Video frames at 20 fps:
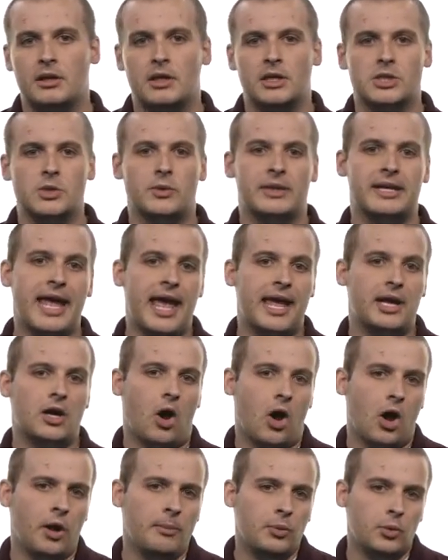So again,
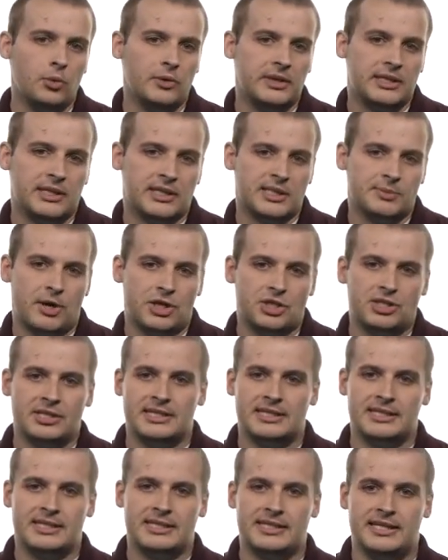all Boolean expressions
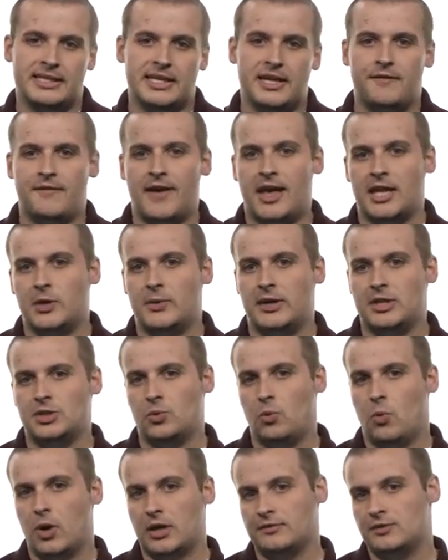in C evaluate to
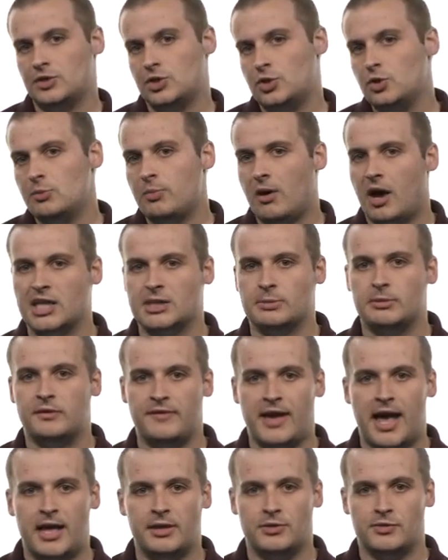one of two possible
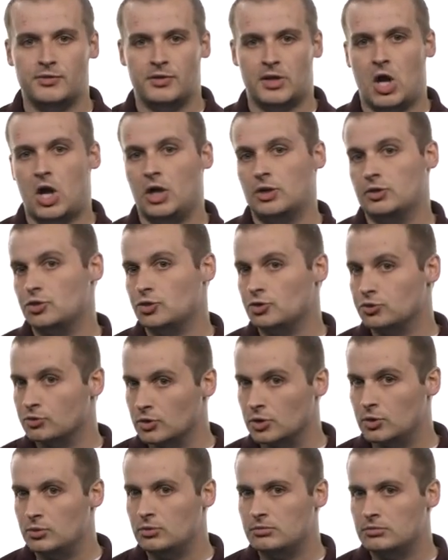values, recall,
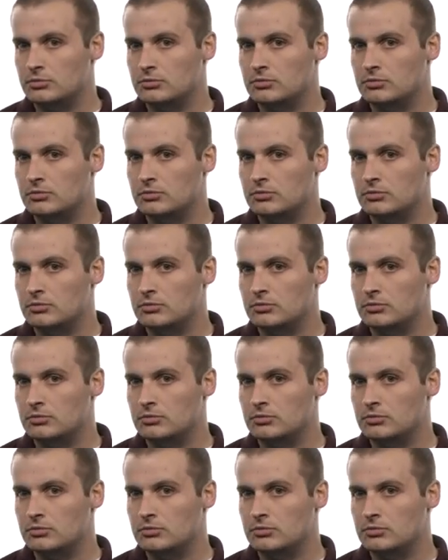true